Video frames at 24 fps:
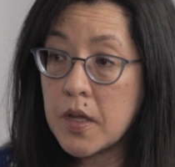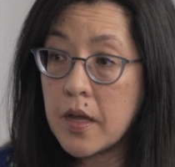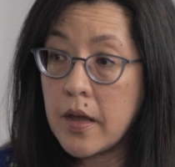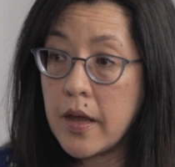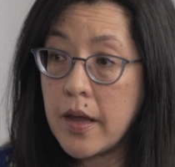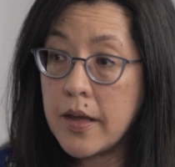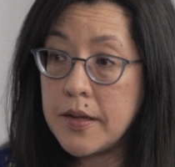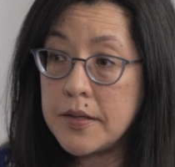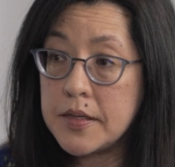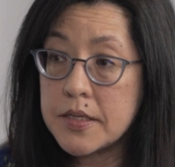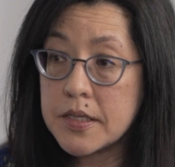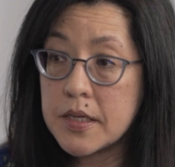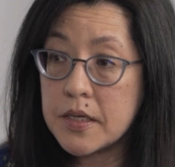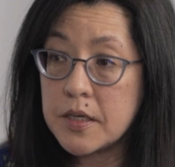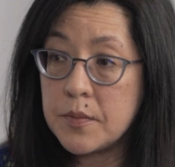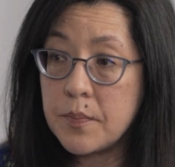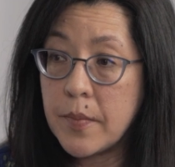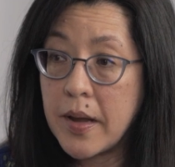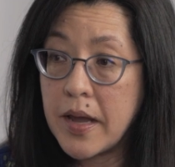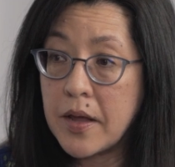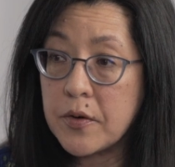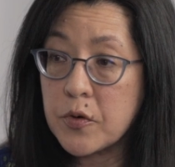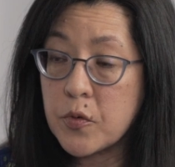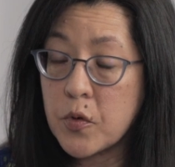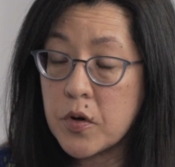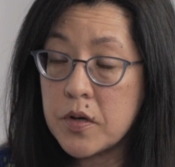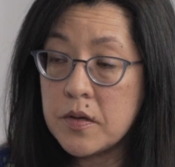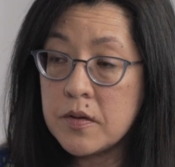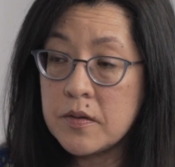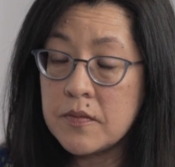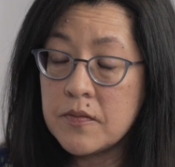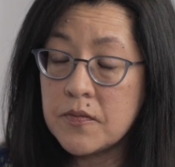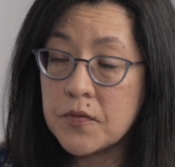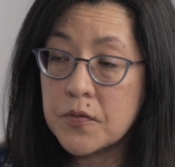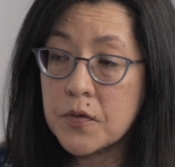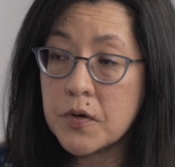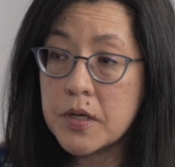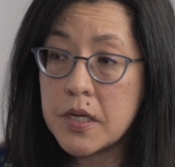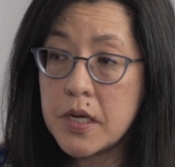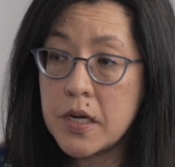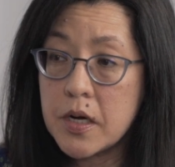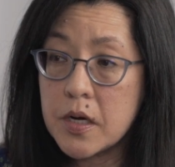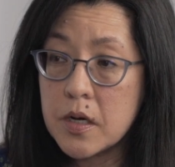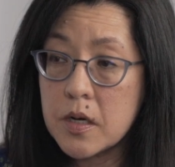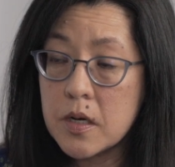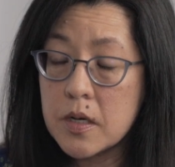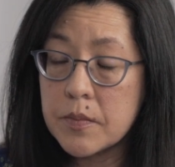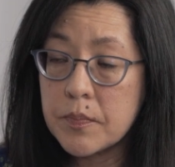and studied Mandarin for a
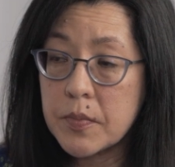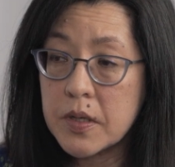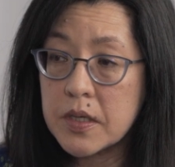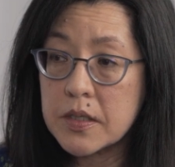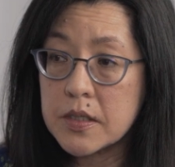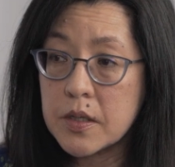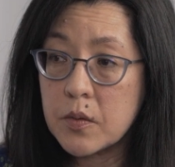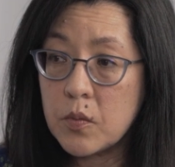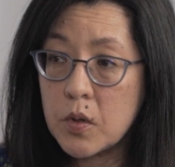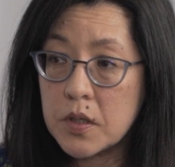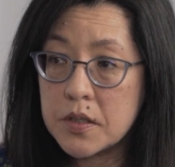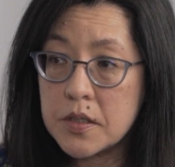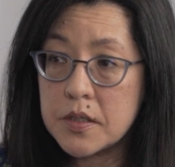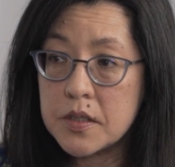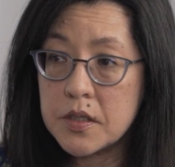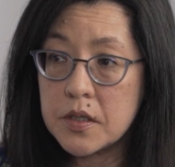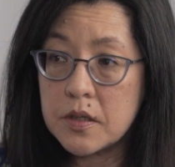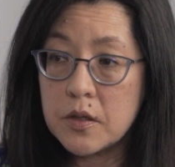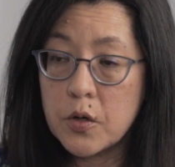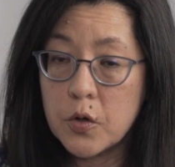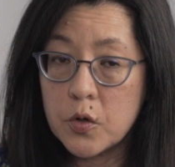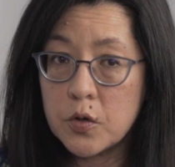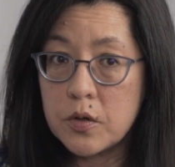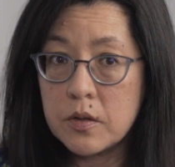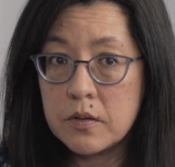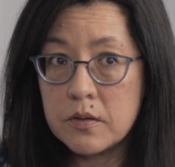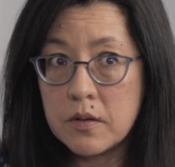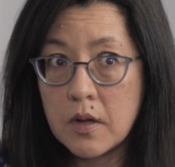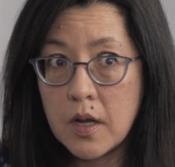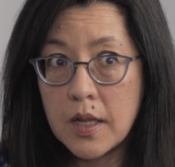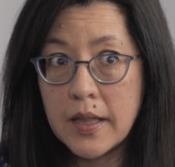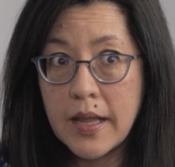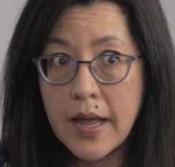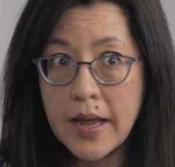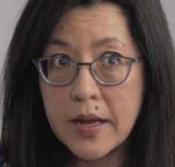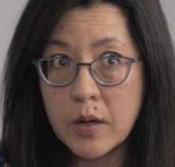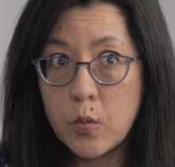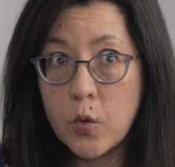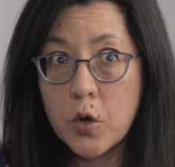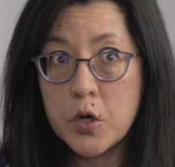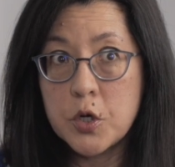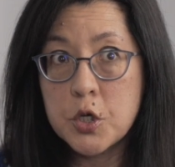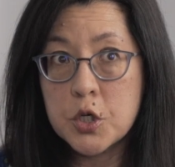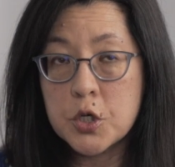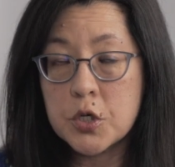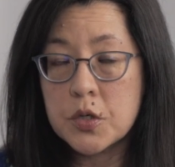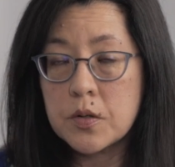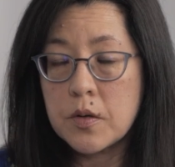year because I wanted to learn a
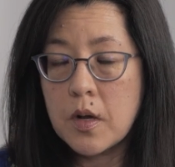language